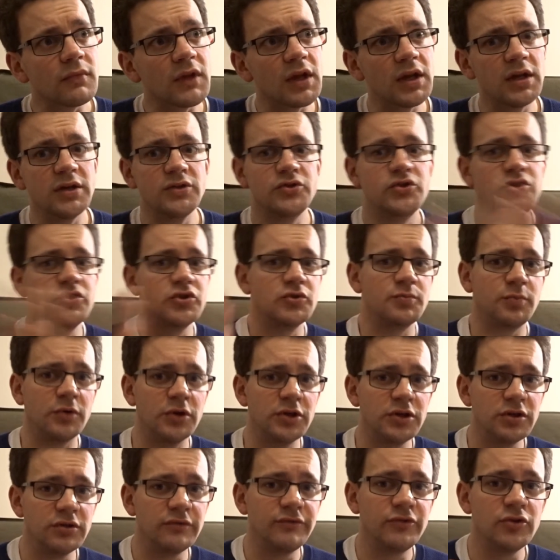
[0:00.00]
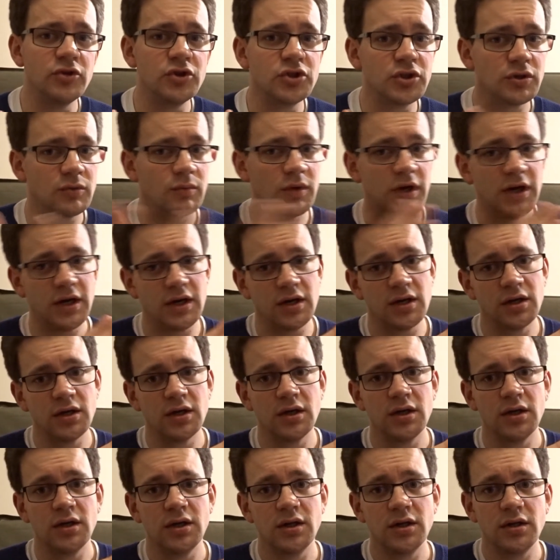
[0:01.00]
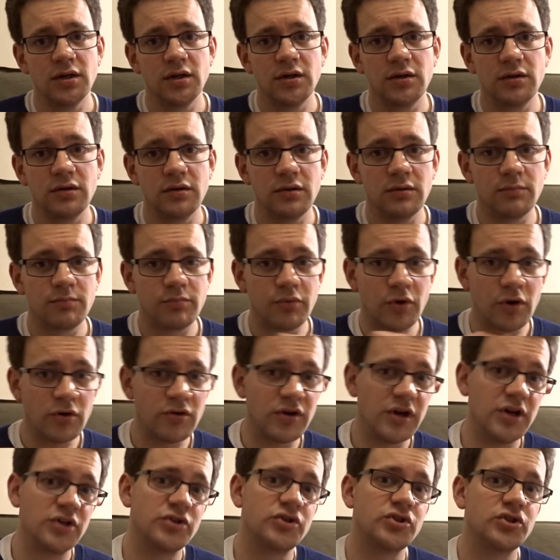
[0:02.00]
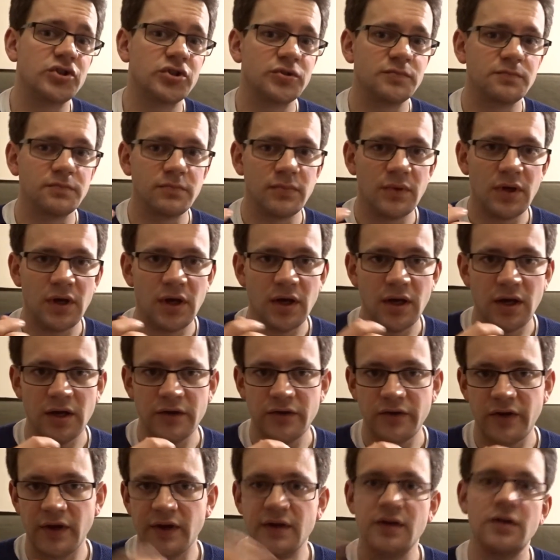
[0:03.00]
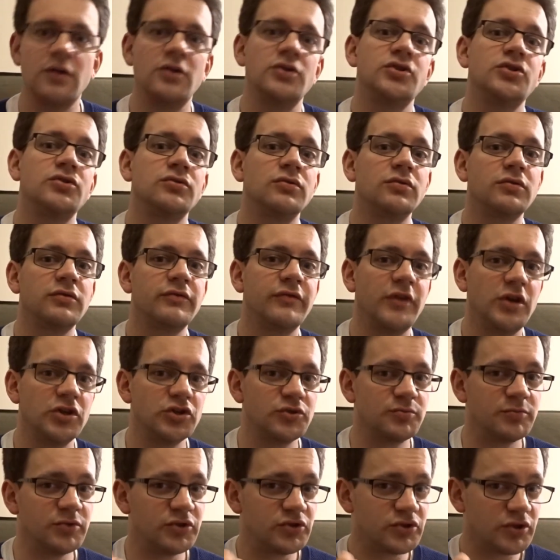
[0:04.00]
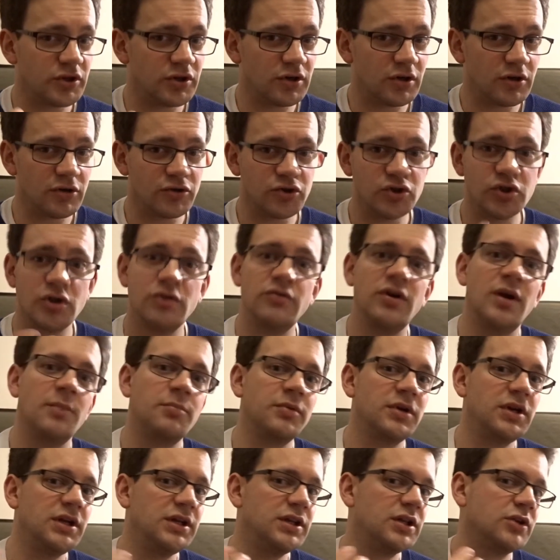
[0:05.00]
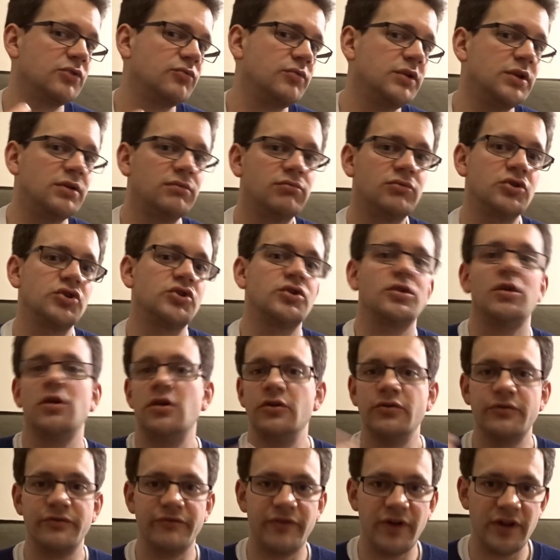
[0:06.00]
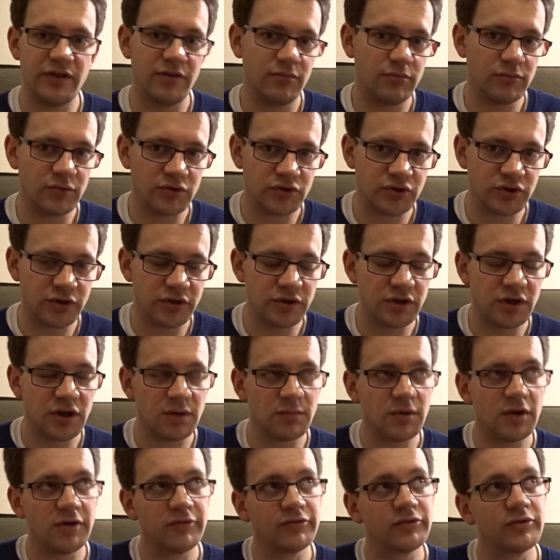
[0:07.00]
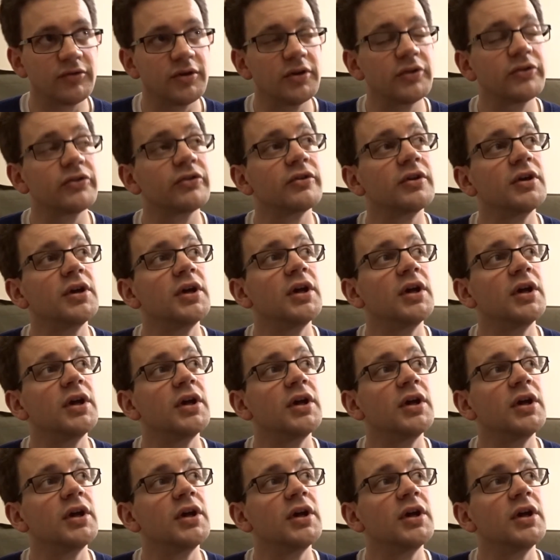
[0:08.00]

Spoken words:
is this point in the future where progress and technological advancement is going to go so rapidly that we just can't fathom what's going to come after it.